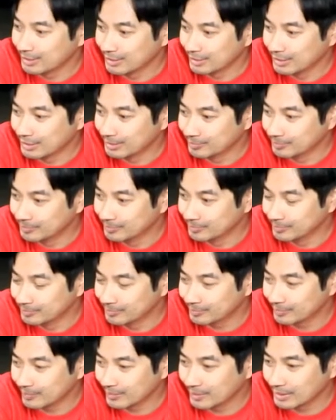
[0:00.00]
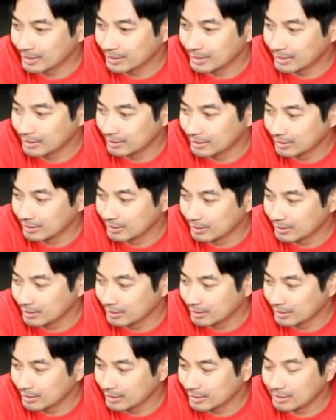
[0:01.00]
um, and
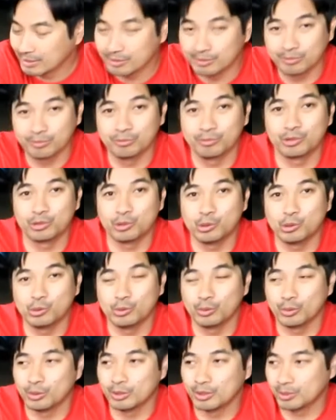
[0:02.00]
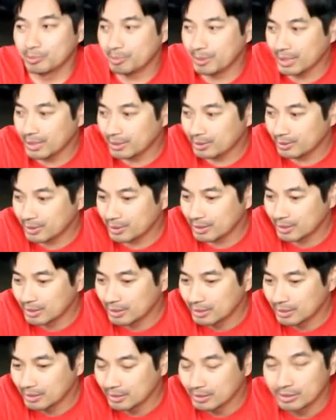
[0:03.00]
and so the
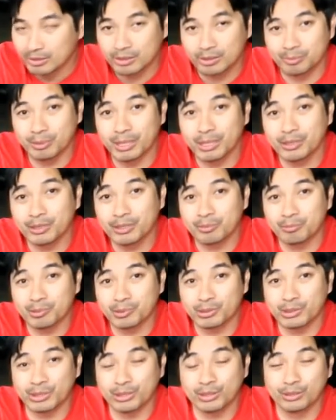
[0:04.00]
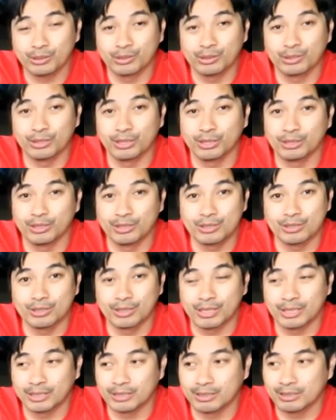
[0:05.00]
battery, the battery in particular, it doesn't
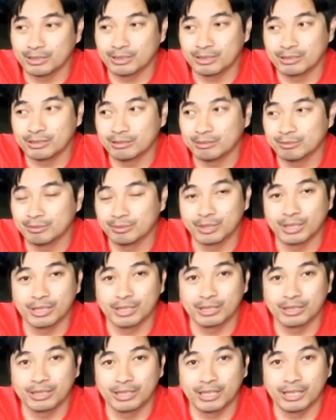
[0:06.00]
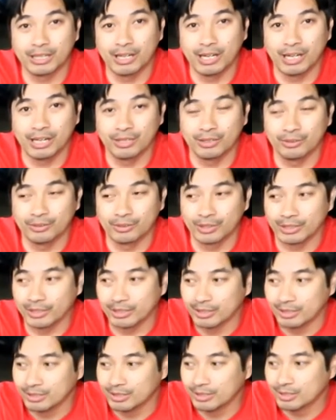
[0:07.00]
like getting that hot.
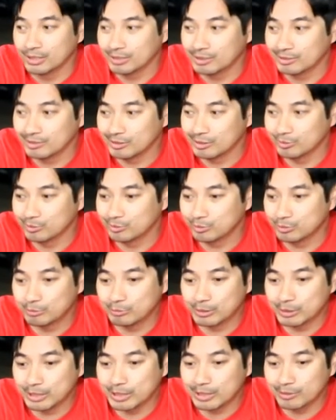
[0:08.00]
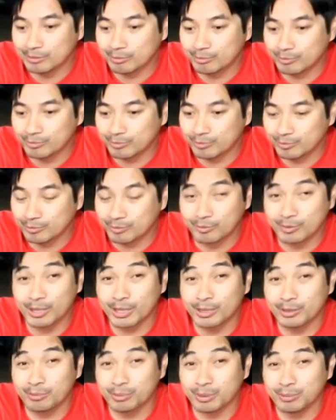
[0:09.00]
Okay, uh, from what I from what
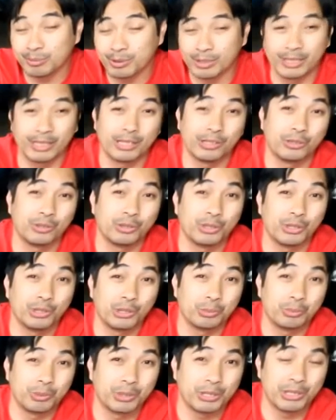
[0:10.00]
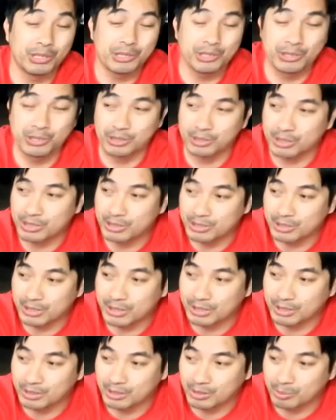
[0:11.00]
I remember, like a Toyota Prius, they
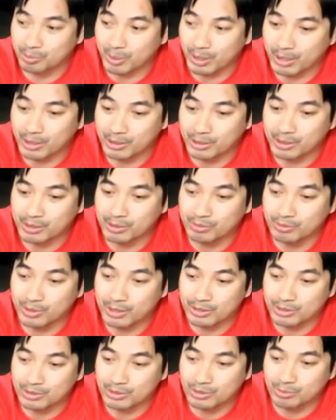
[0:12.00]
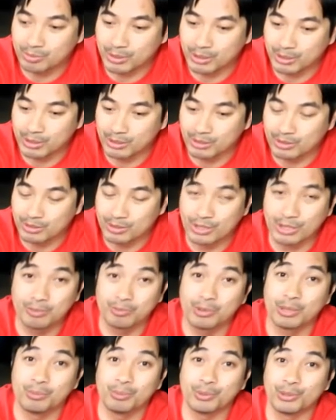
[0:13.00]
say the battery wants to be the
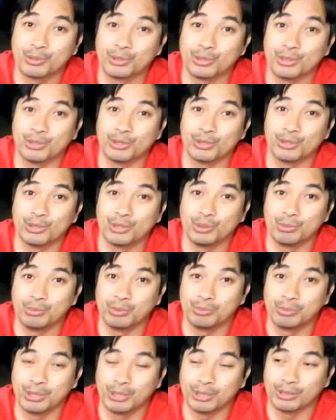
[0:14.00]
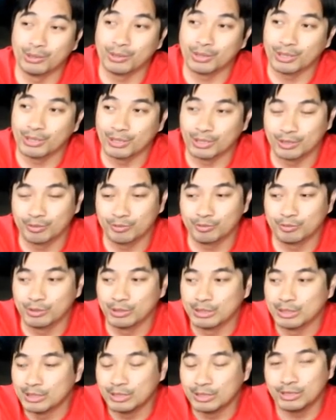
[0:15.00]
same temperature as a human being. Okay, if
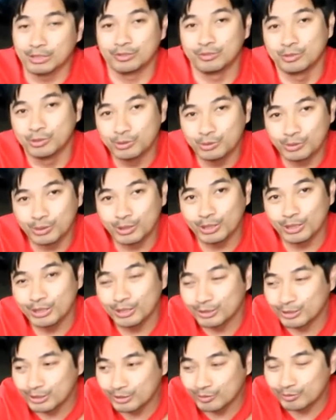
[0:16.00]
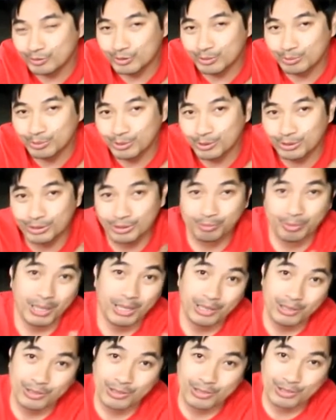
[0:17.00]
if you are uncomfortable, the
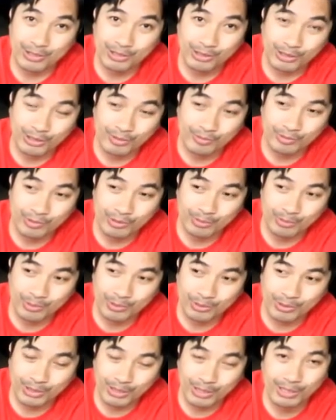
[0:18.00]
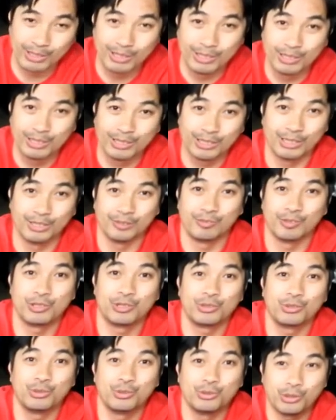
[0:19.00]
battery is uncomfortable. Okay, if
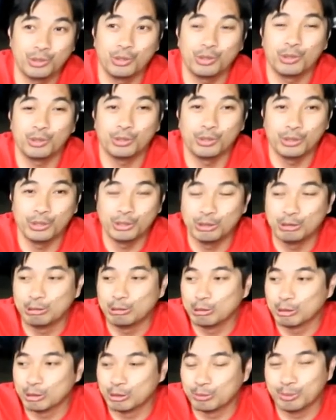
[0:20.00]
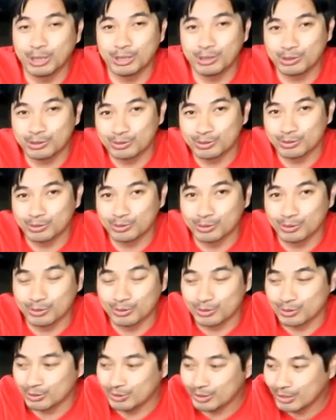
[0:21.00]
it's too cold, the battery's too
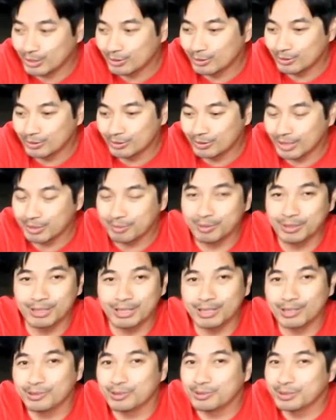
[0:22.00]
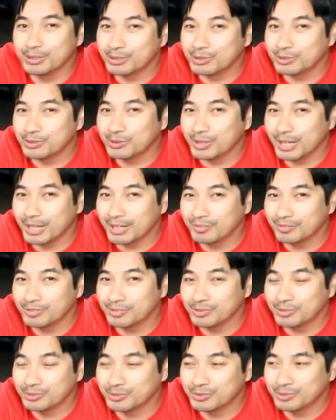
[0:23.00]
cold. So not all, I mean, not only do you have
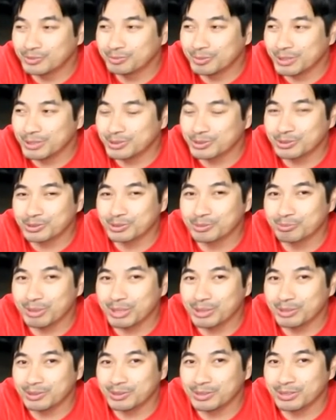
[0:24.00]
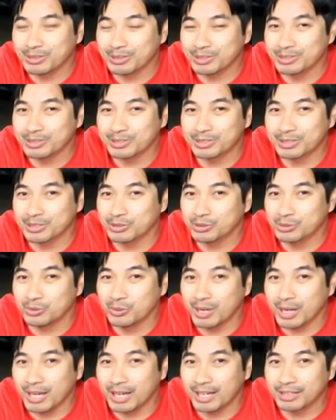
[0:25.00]
to make sure the battery doesn't get
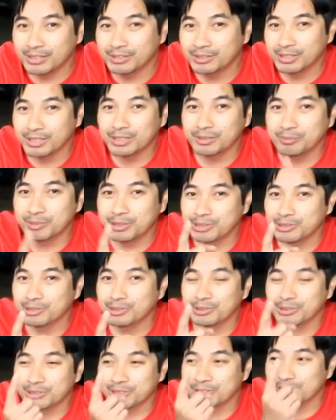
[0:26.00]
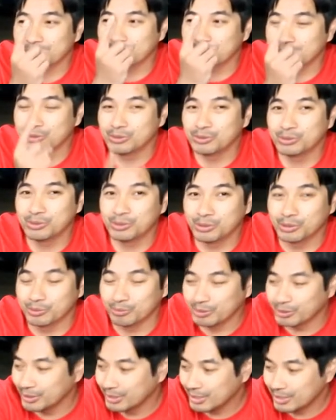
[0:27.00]
too hot, you got to make sure it doesn't get too
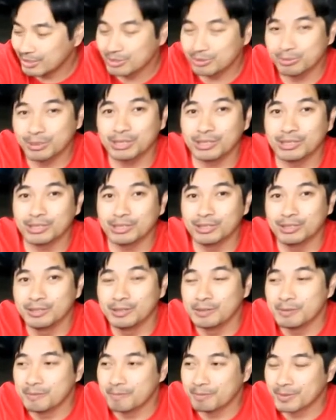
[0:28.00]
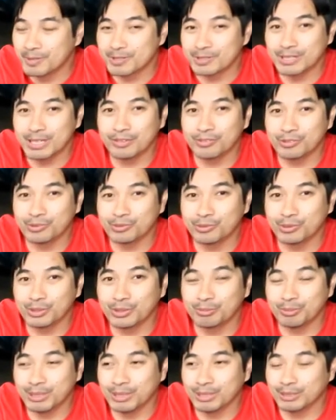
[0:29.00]
cold. Well, Hades Omega doesn't have to
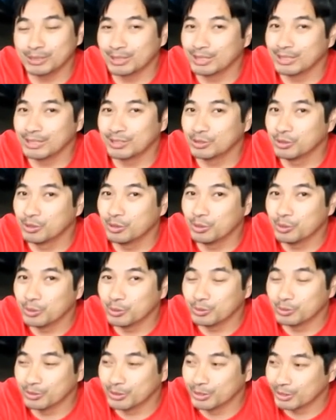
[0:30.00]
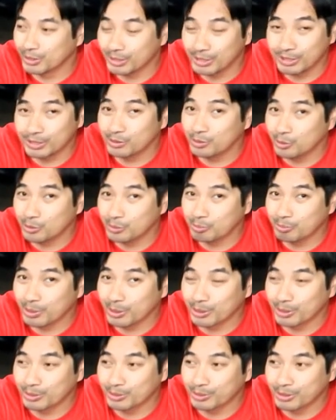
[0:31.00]
worry about getting cold, the getting cold
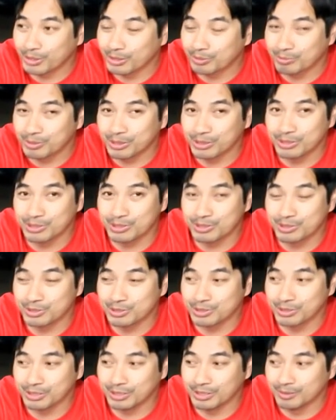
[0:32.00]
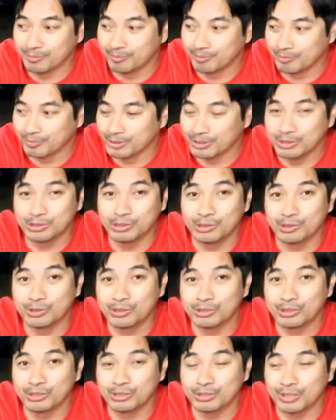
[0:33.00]
part. Okay, because um, when you go
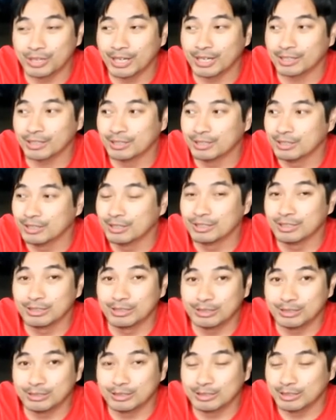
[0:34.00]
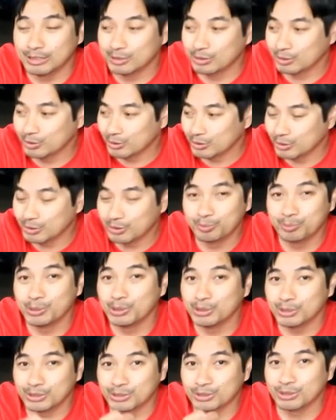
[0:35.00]
to the track or you're
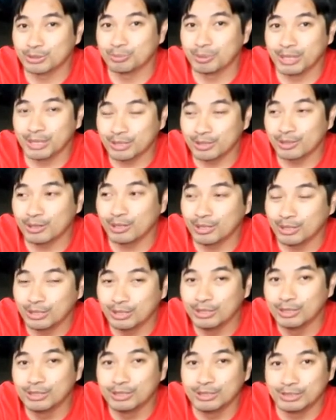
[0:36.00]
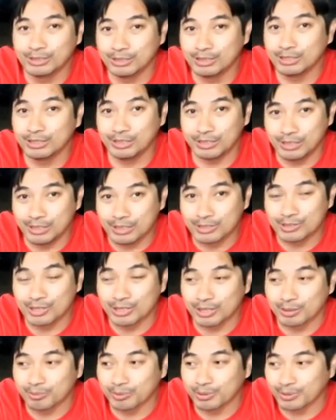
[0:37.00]
pushing your bike hard it heats
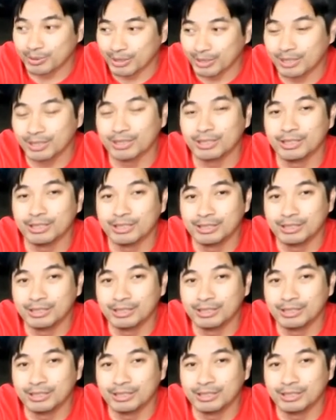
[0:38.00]
up, okay?